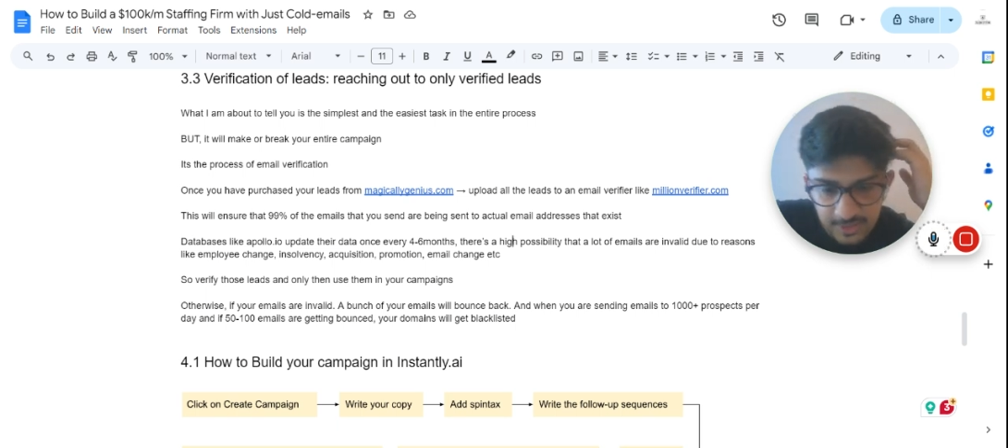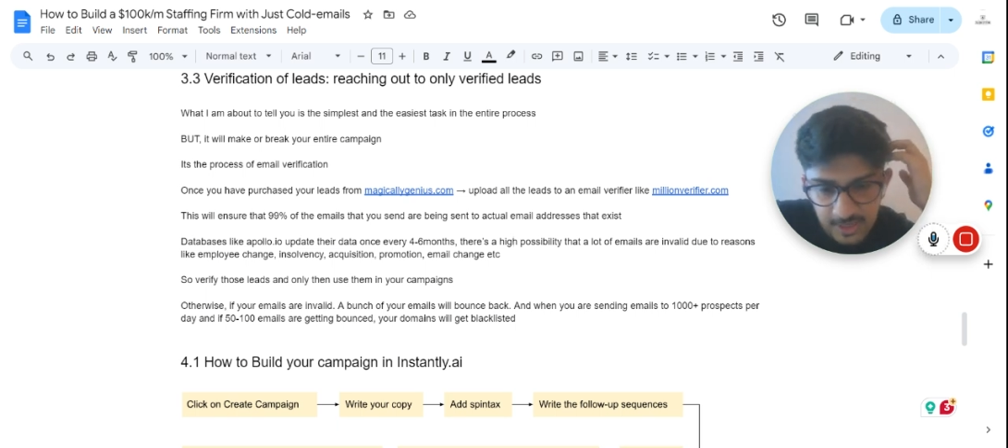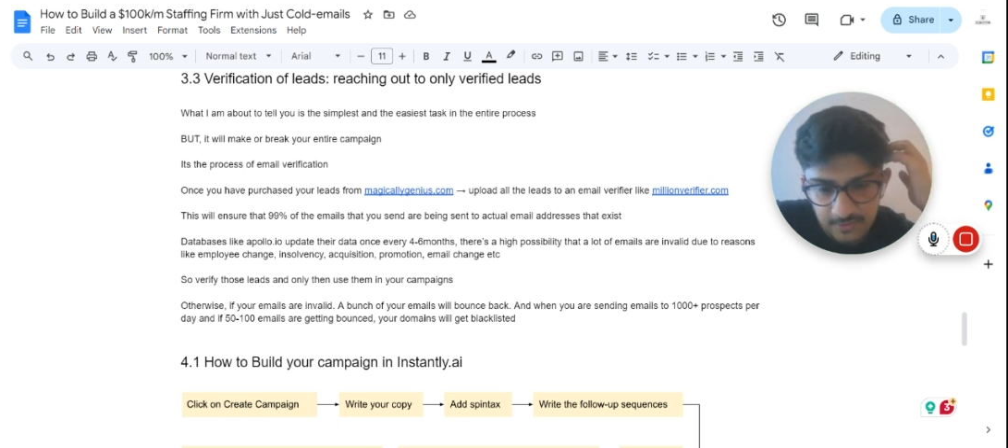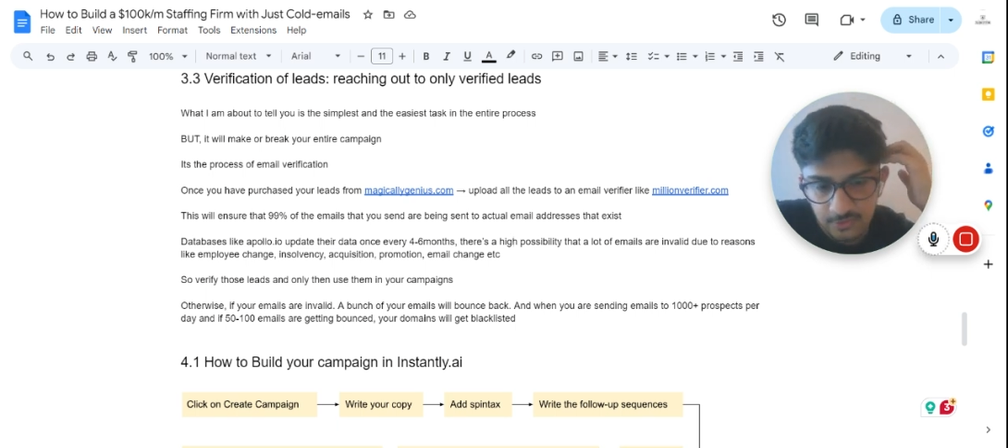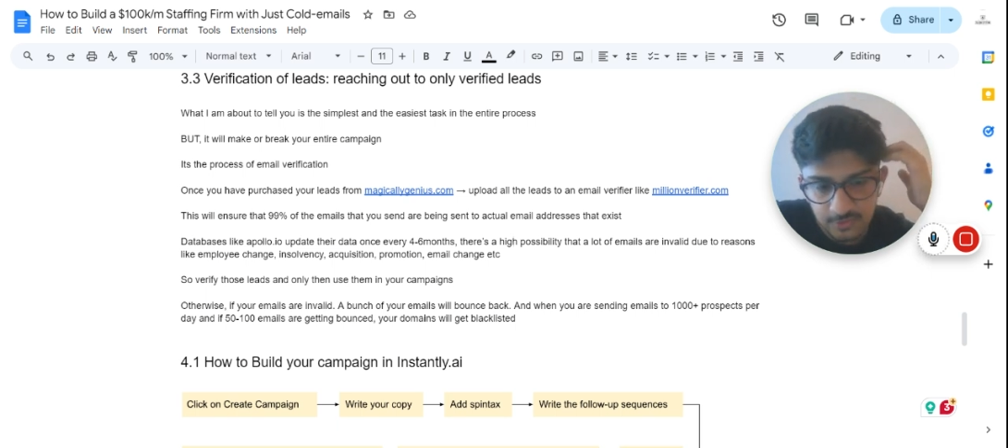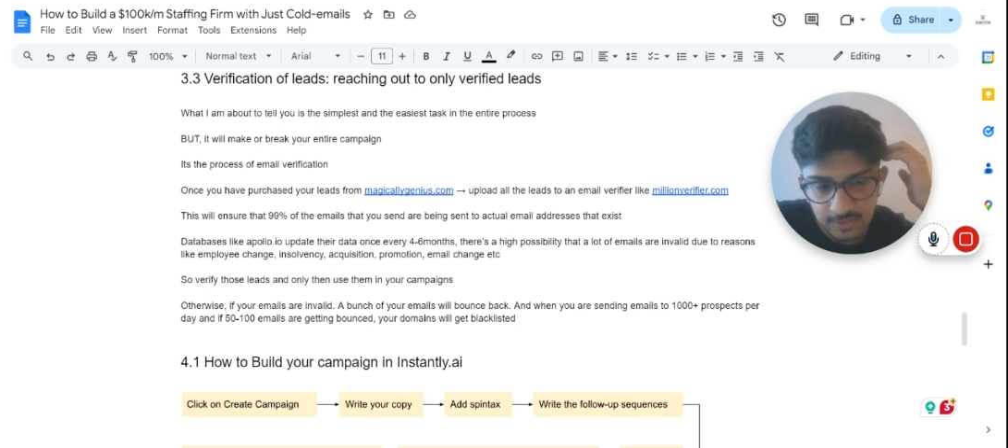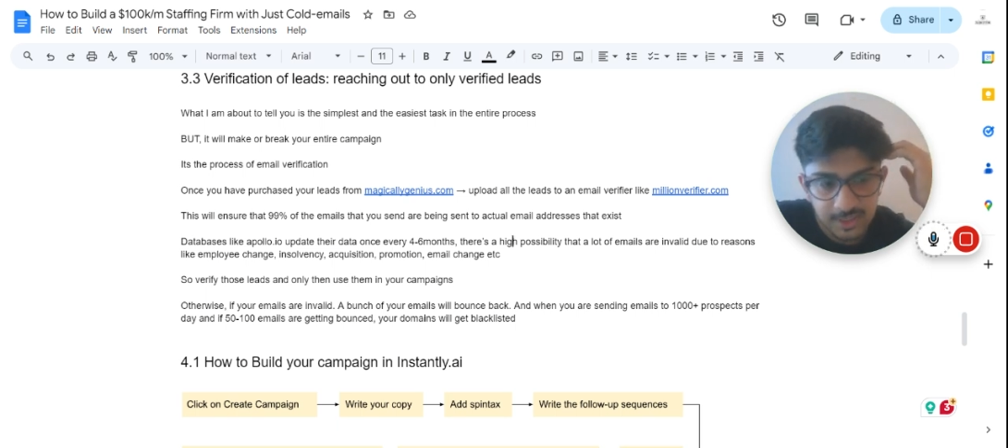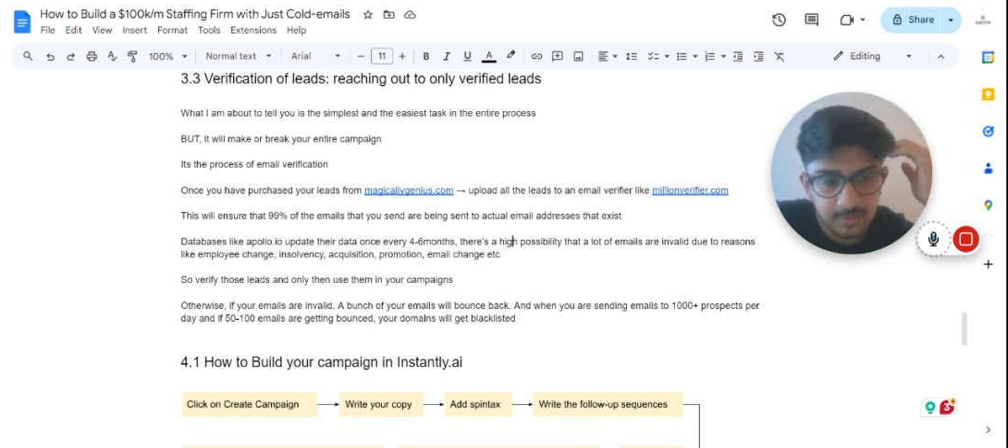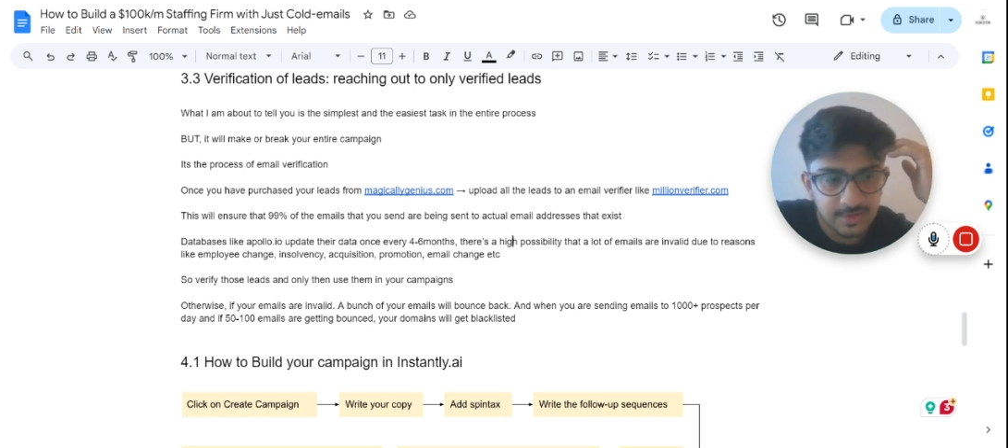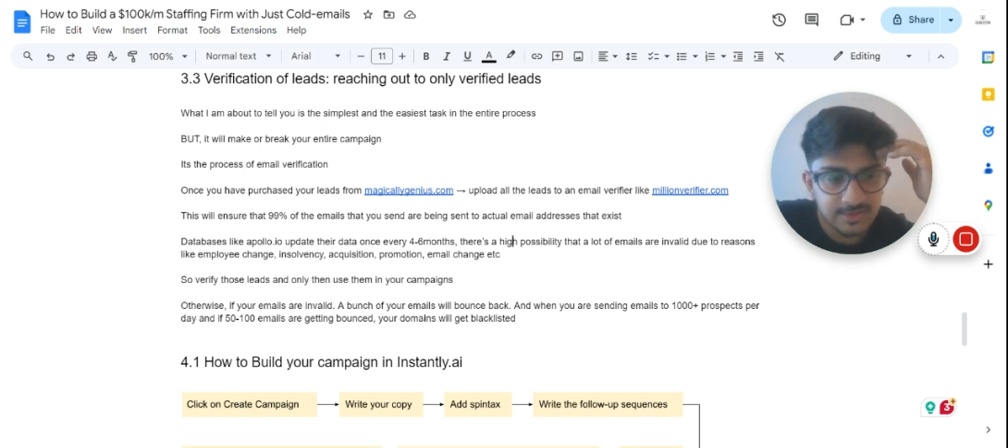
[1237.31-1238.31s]
10,
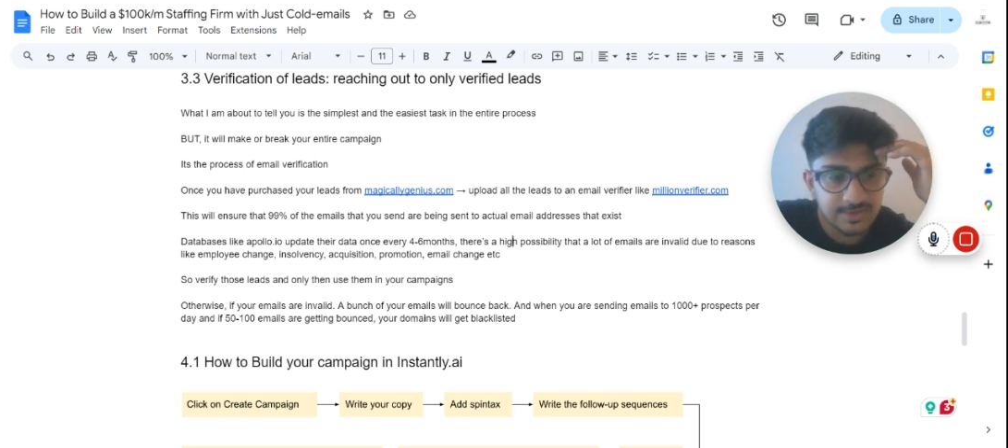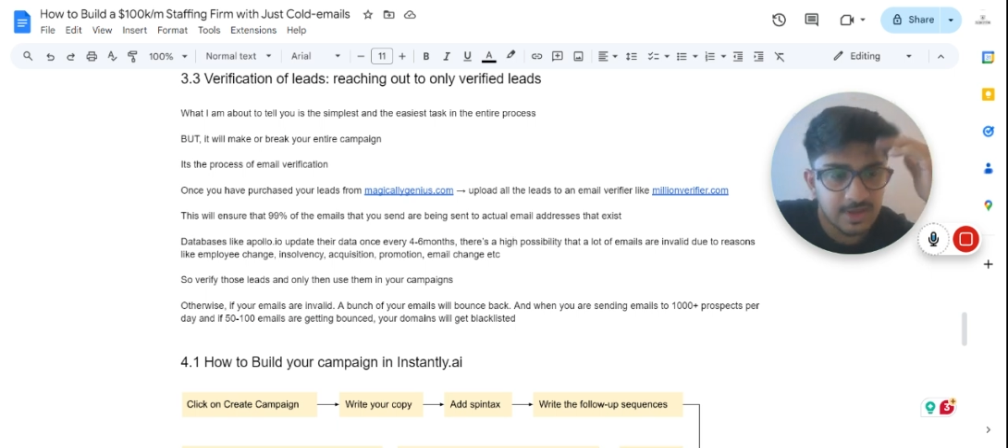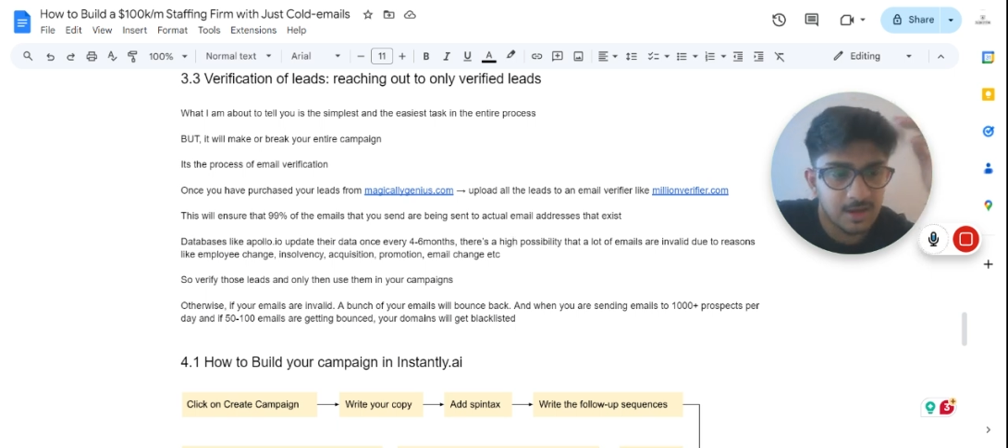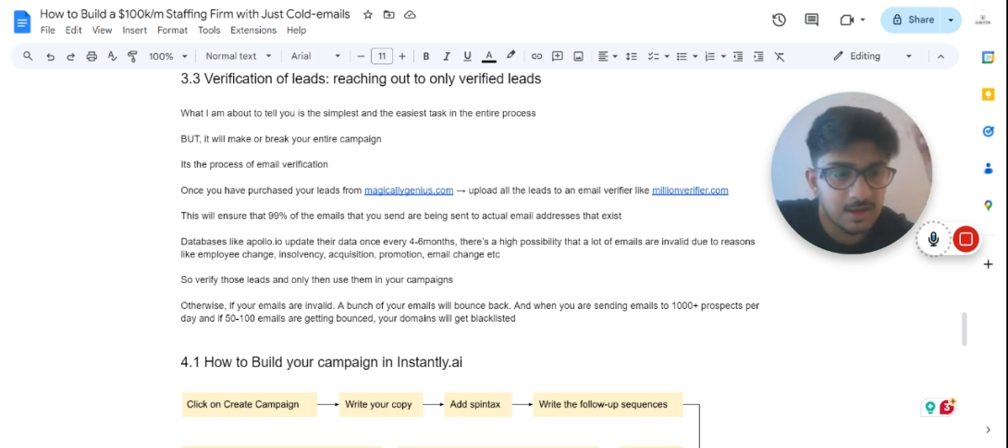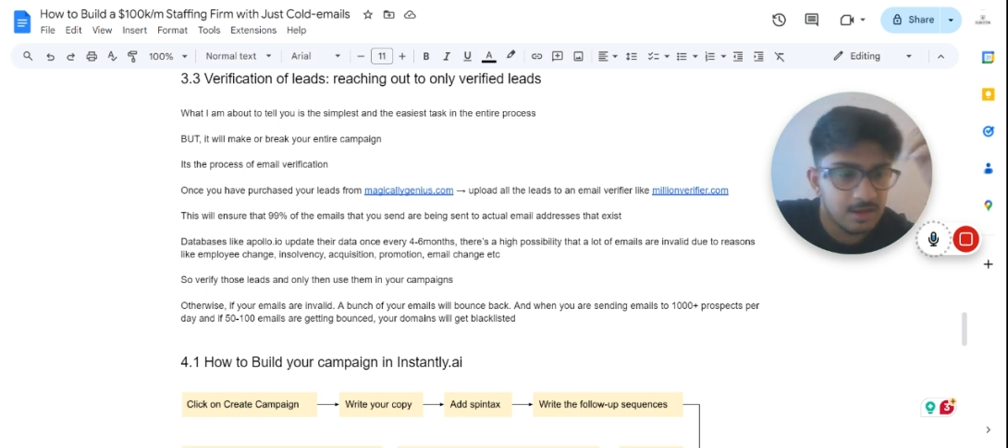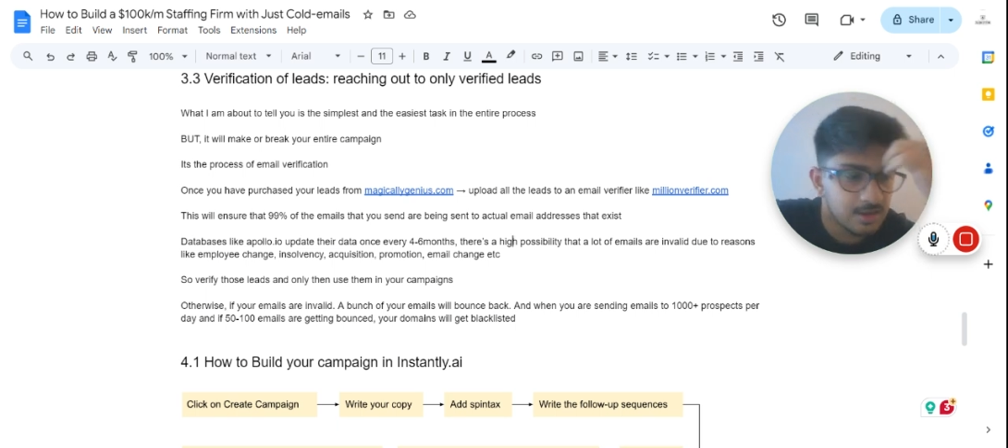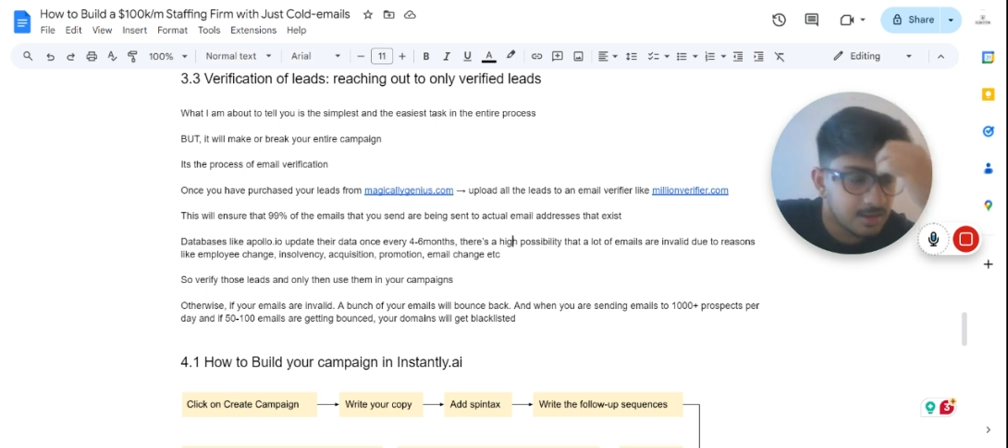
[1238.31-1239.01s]
15 emails that are